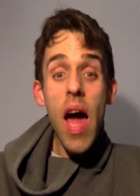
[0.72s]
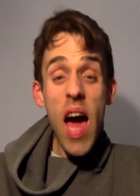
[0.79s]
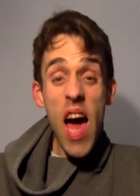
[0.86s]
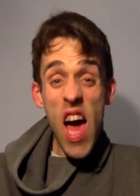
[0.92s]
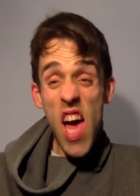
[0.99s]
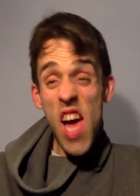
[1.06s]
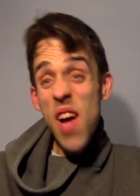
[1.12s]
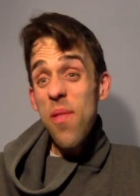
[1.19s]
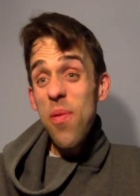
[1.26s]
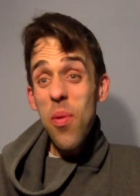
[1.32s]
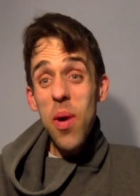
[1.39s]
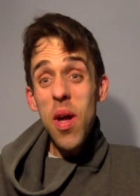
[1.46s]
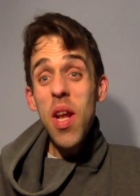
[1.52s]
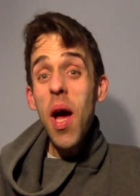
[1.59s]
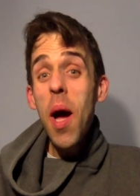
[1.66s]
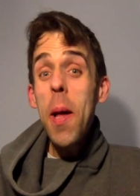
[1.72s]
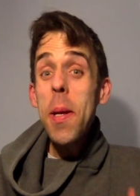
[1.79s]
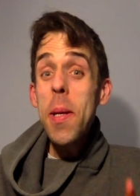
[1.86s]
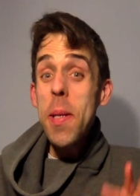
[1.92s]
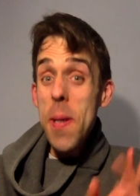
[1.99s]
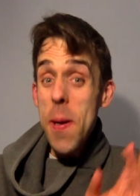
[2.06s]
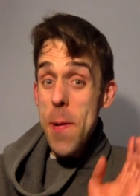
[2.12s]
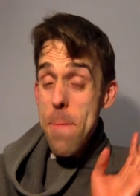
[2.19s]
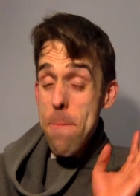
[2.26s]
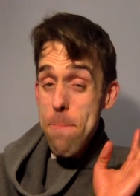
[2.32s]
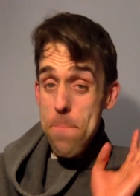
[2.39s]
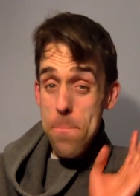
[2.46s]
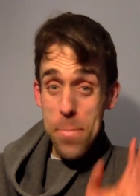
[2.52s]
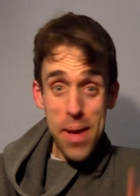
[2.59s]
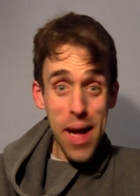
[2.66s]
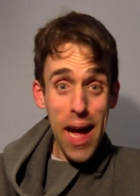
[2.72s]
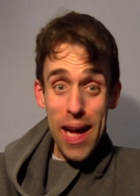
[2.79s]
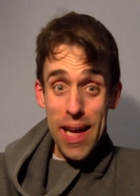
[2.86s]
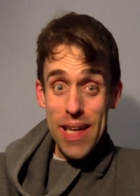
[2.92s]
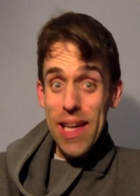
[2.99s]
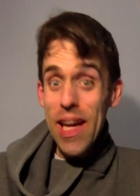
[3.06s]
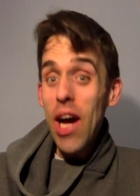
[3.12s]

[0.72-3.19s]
Hey everyone, I'm, um, I'm back.